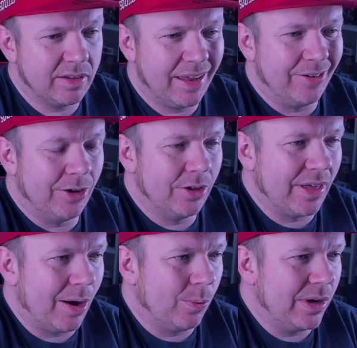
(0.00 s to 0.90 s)
They know
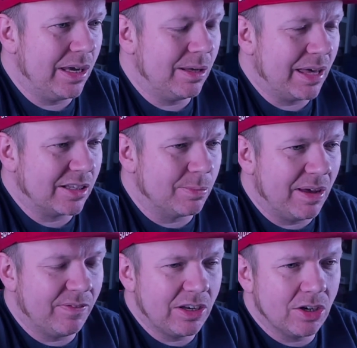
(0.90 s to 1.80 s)
that we get to
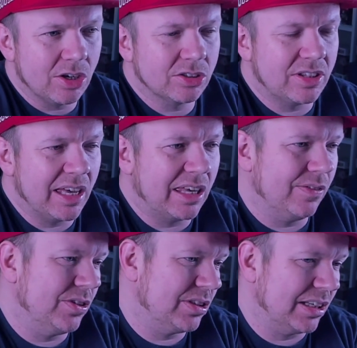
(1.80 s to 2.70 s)
make videos, they
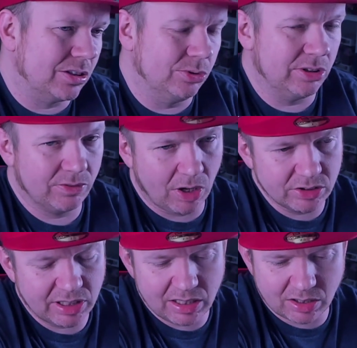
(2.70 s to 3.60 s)
give us exclusive
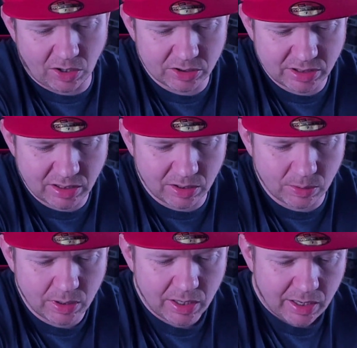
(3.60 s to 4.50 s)
content, of course they
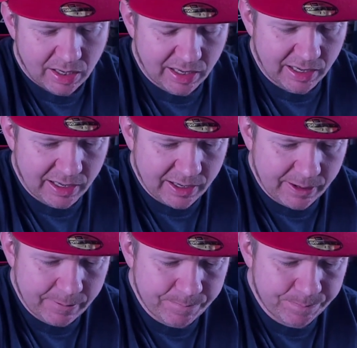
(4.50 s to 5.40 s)
do.
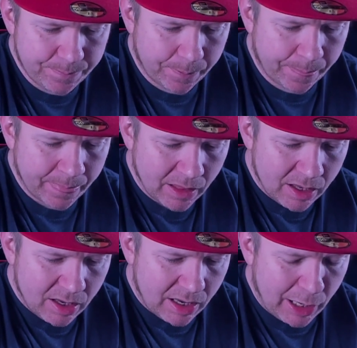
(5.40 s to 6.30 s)
And
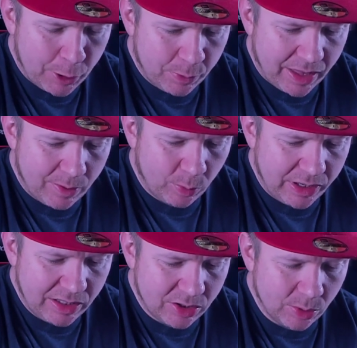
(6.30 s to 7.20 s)
then
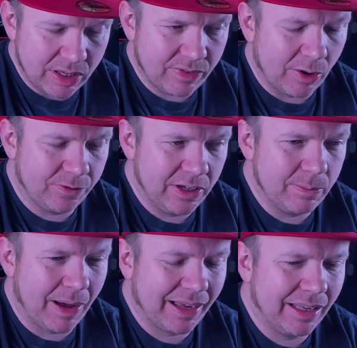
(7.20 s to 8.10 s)
we do give our
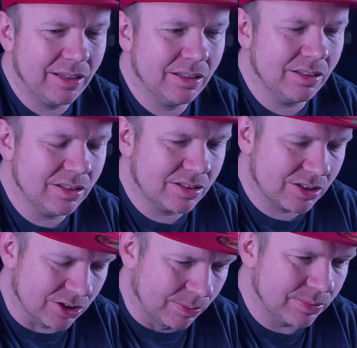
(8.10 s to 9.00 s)
feedback, and
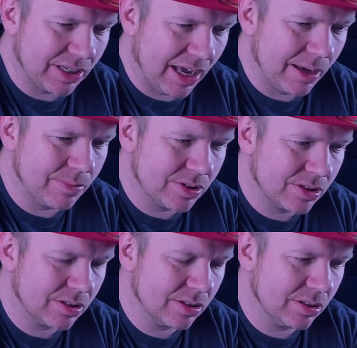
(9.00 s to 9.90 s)

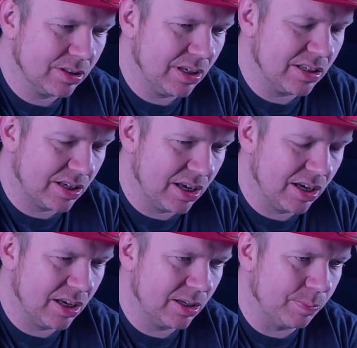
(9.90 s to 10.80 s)
sometimes it's
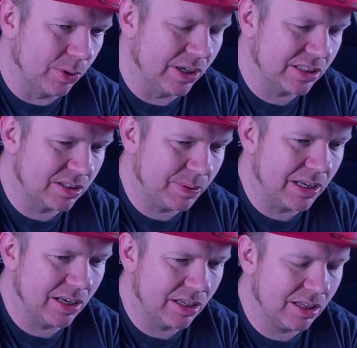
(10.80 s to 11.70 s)
heard, but it's been
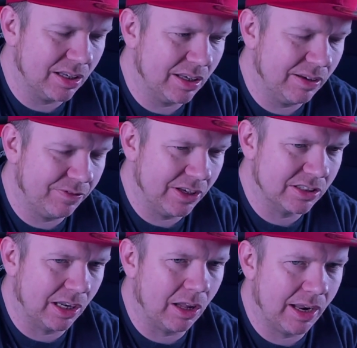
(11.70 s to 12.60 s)
heard, it feels
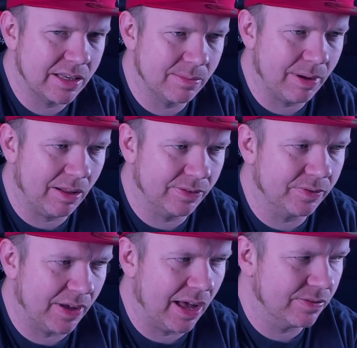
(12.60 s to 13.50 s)
a lot less in Battlefield
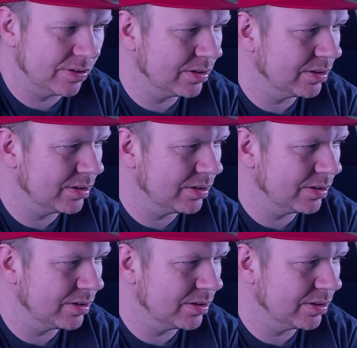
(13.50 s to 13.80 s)
5.